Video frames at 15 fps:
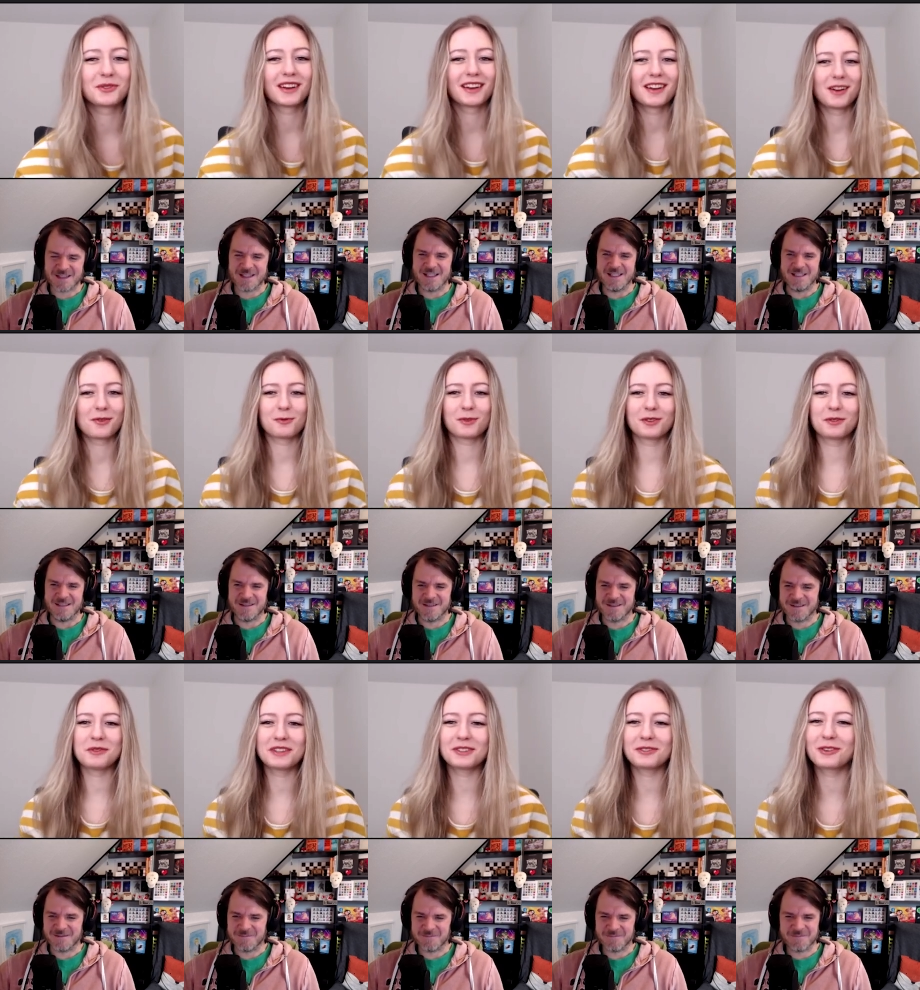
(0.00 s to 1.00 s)
Speaker 1: yes,
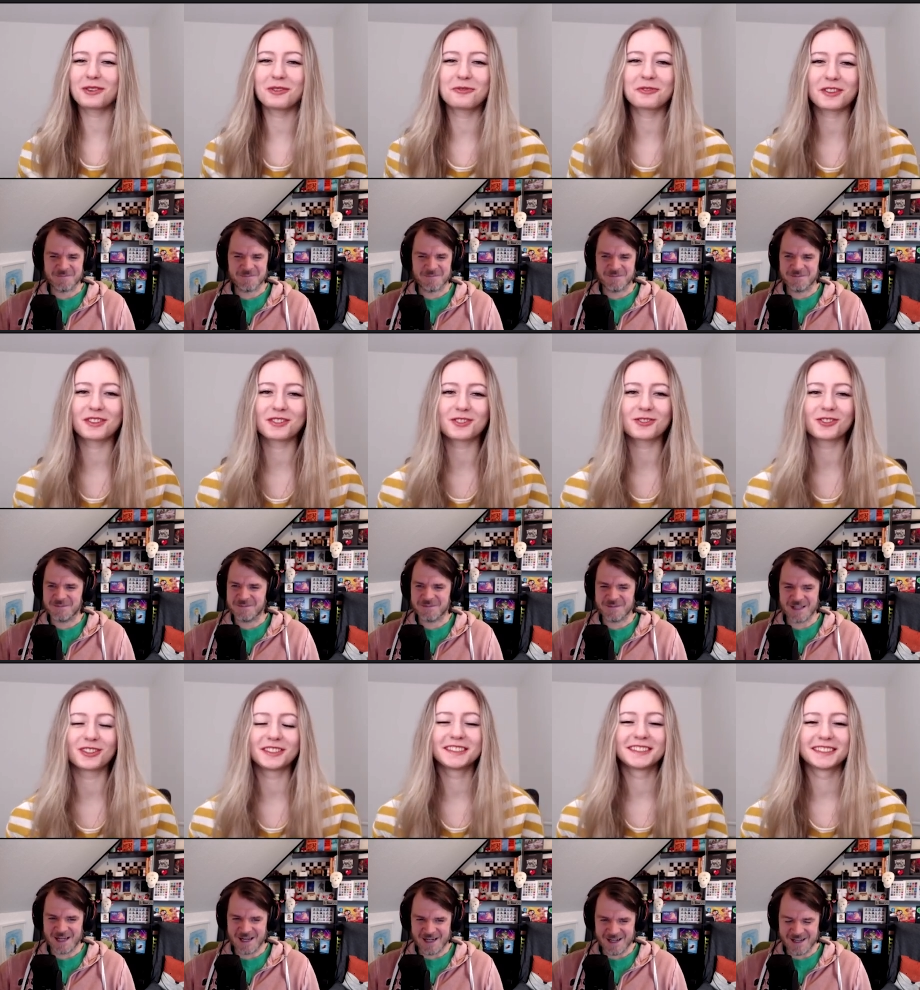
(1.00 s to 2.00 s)
we don't go for the
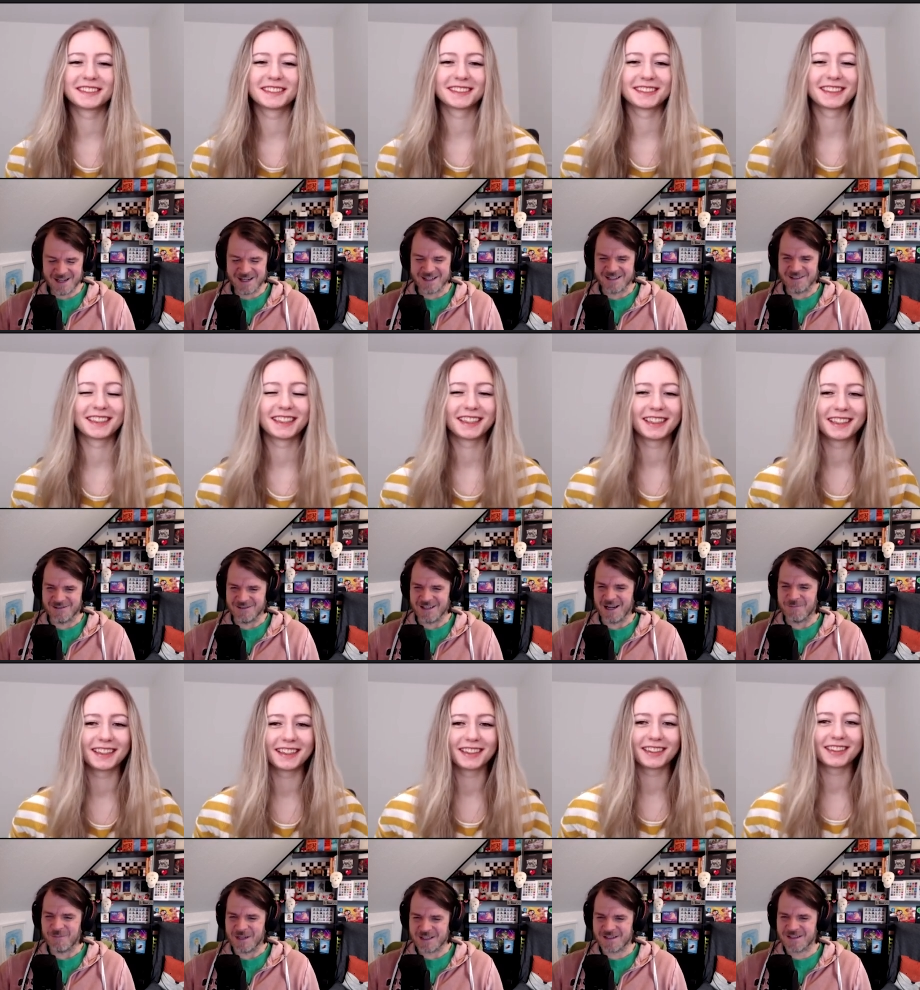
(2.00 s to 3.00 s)
draw.
Speaker 2: I know, yeah,
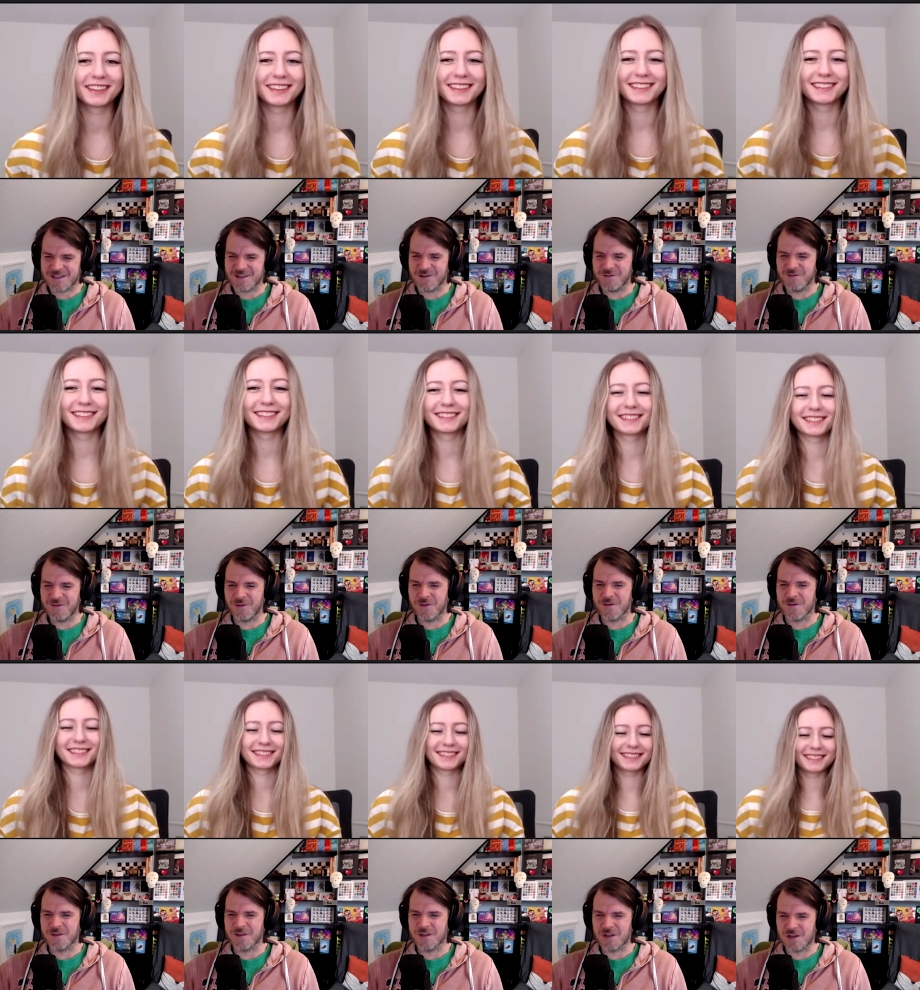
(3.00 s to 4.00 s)
but so for
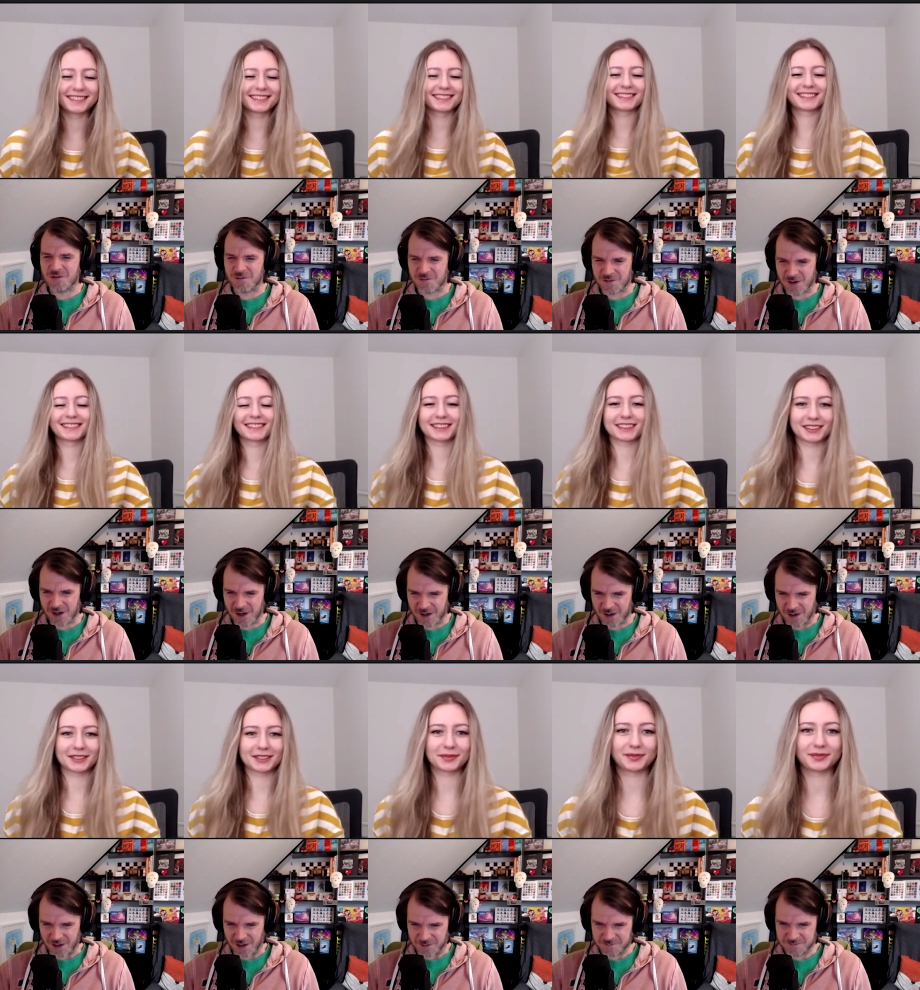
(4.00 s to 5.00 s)
the
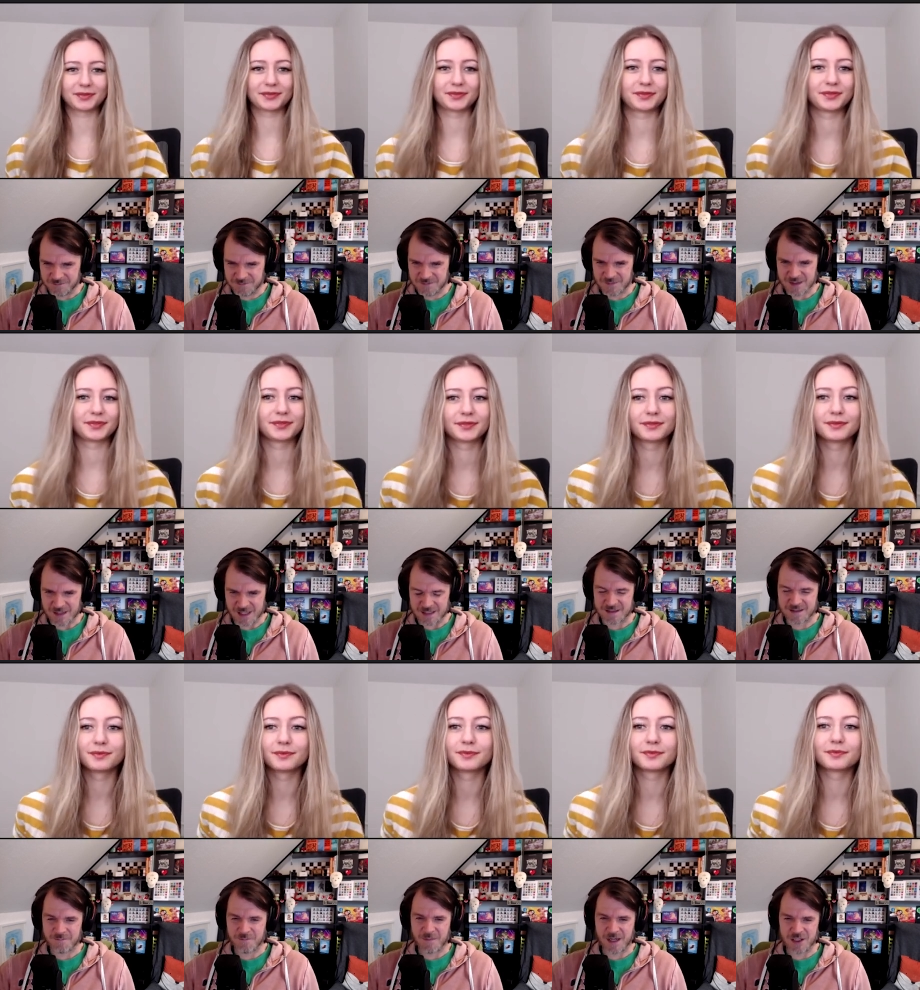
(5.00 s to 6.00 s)
draw, that's
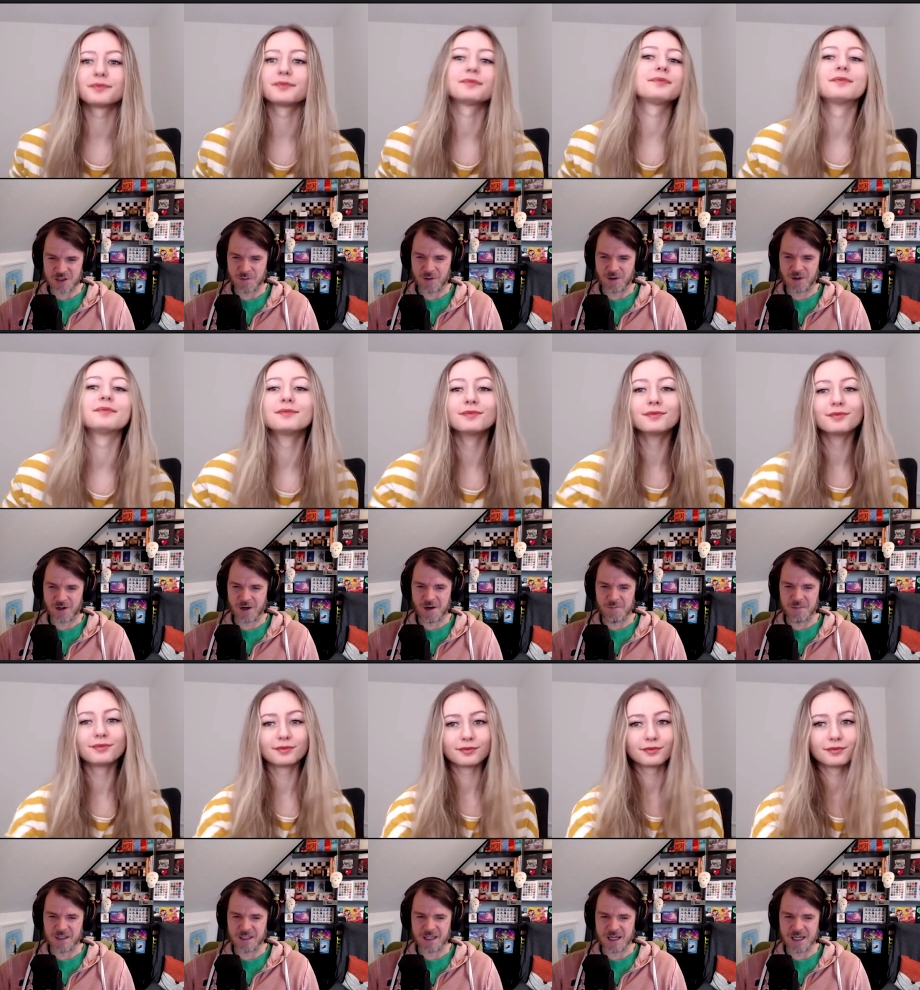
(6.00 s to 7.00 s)
much more
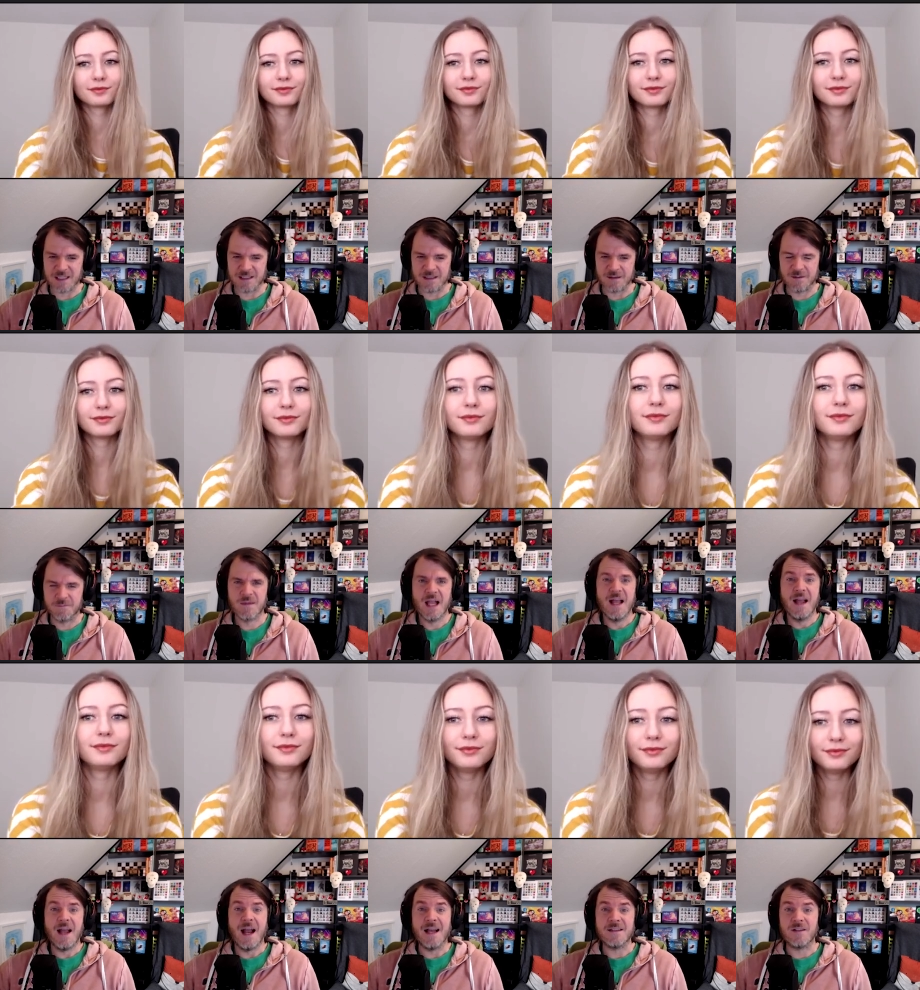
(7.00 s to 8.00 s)
complicated. As you